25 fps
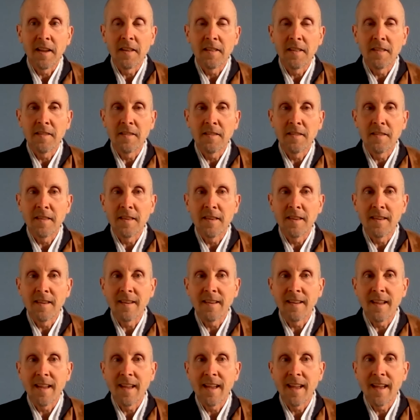in
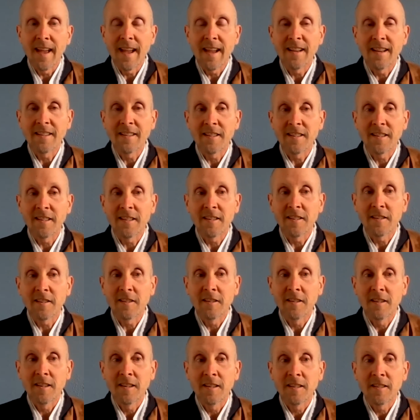the ancient
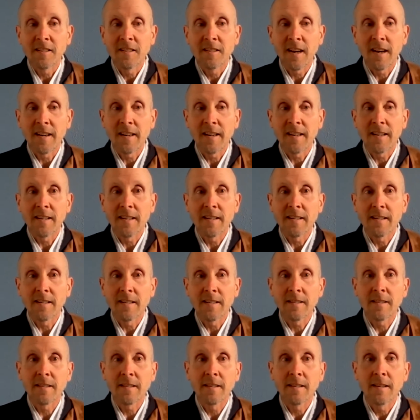
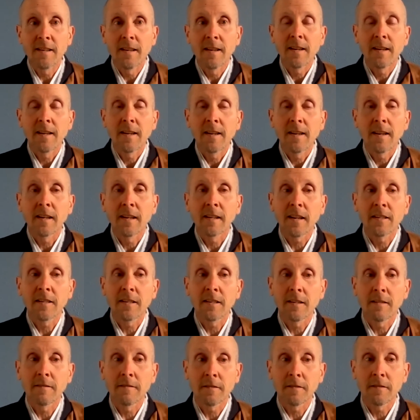Chinese
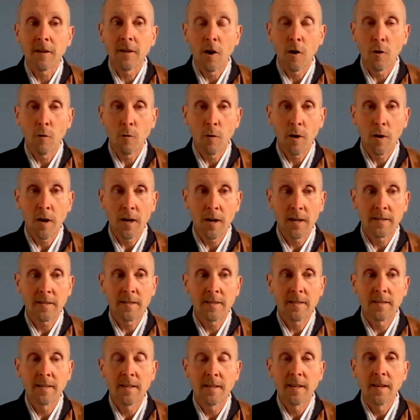collection of
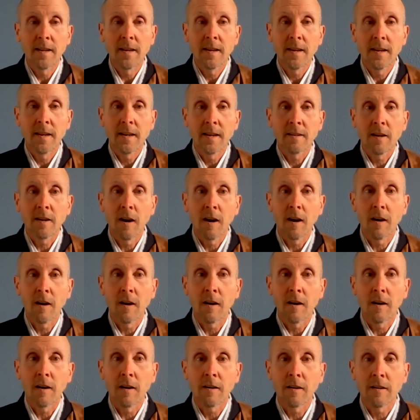koans
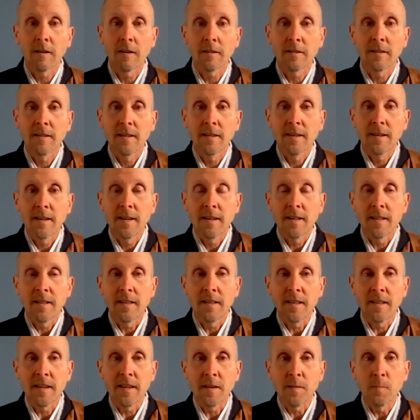called
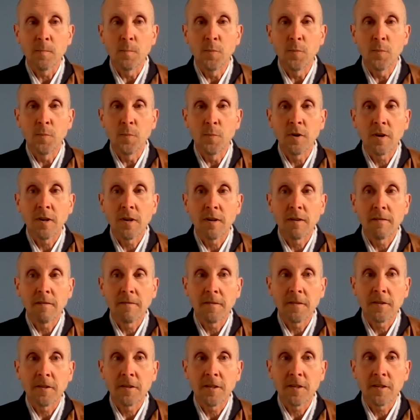the Book
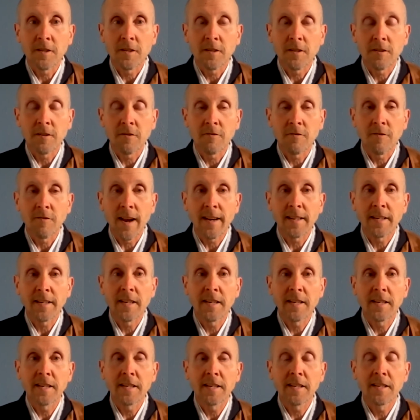of
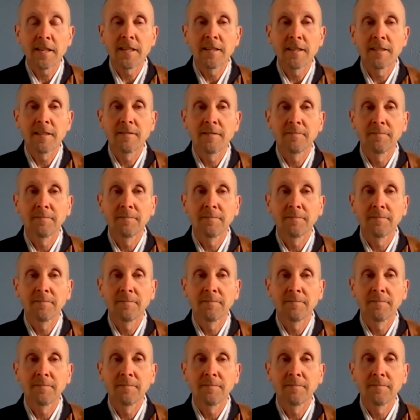Serenity,